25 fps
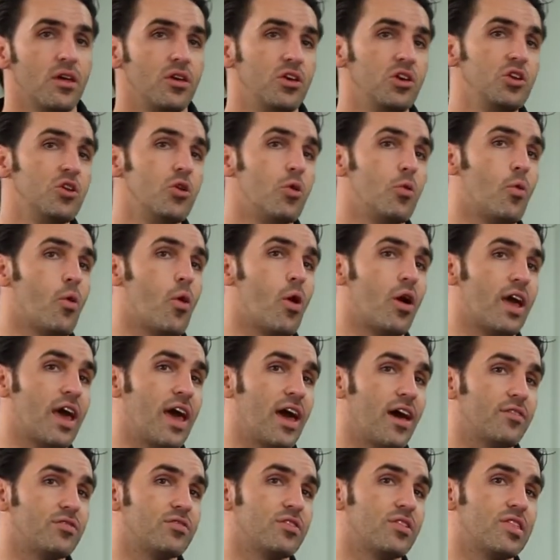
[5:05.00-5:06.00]
you don't want to
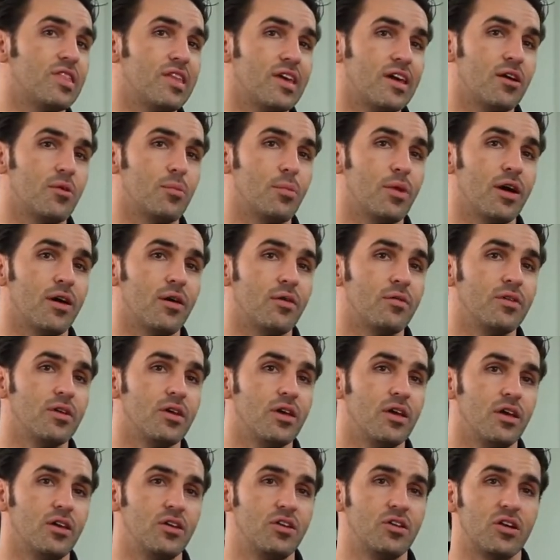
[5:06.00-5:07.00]
have to think about.
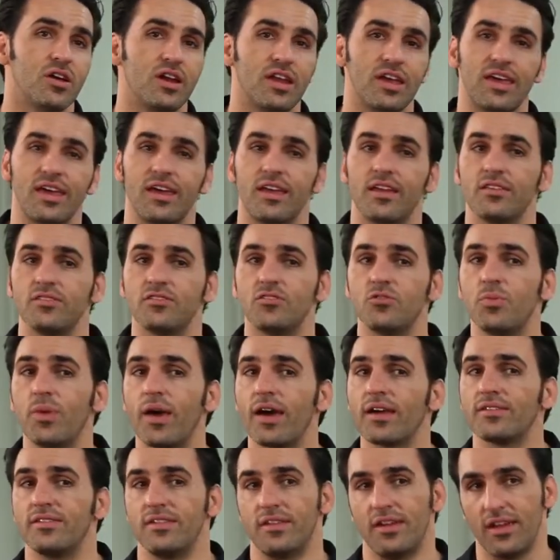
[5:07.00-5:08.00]
You're going to get
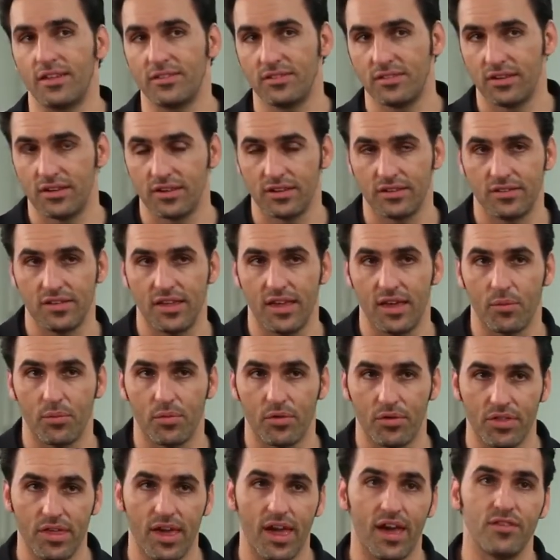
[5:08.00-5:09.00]
inspected, as an
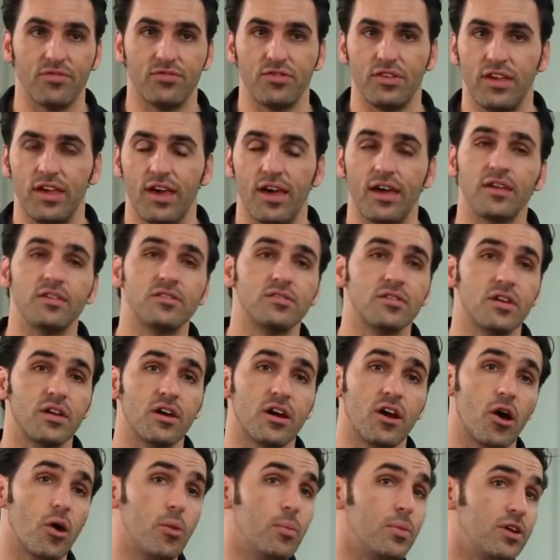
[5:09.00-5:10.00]
example. The FDA is going
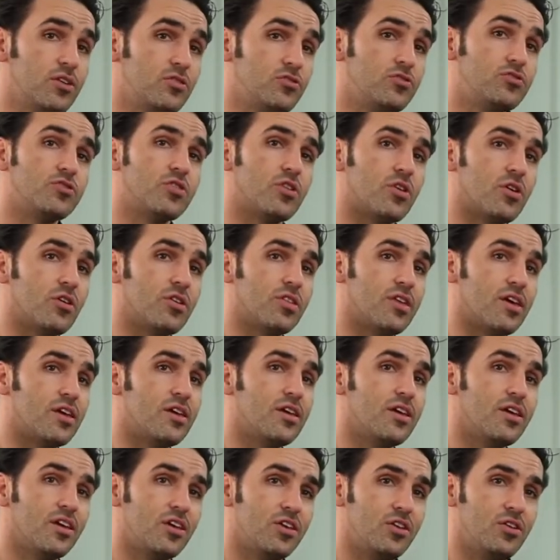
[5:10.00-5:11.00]
to come and ensure that
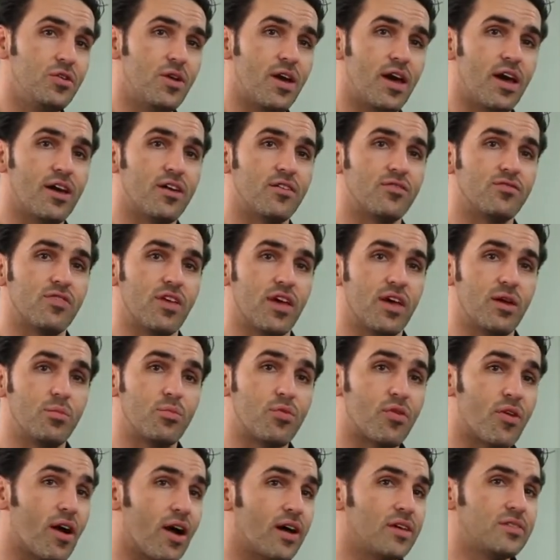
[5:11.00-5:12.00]
you have a
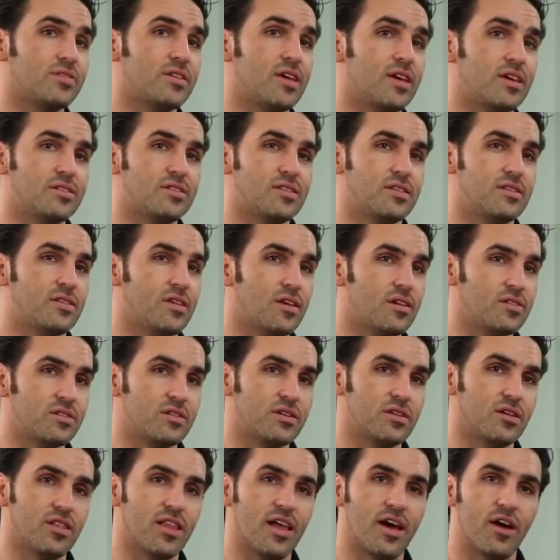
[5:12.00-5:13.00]
process that doesn't
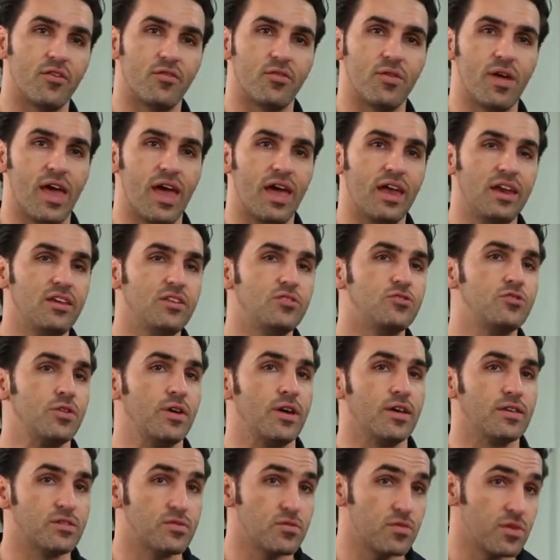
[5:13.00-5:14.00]
allow any
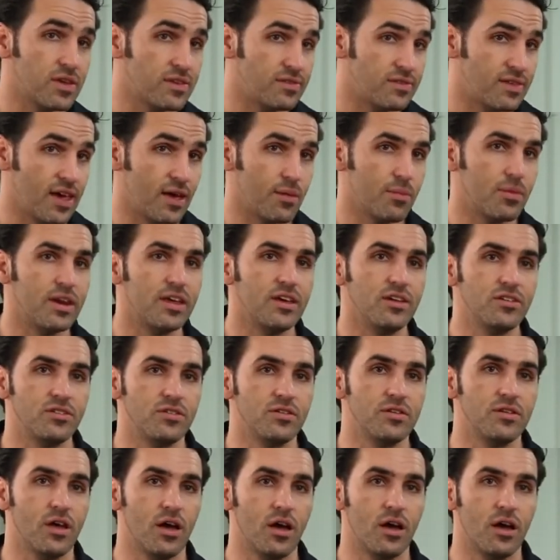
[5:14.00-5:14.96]
chance of contaminated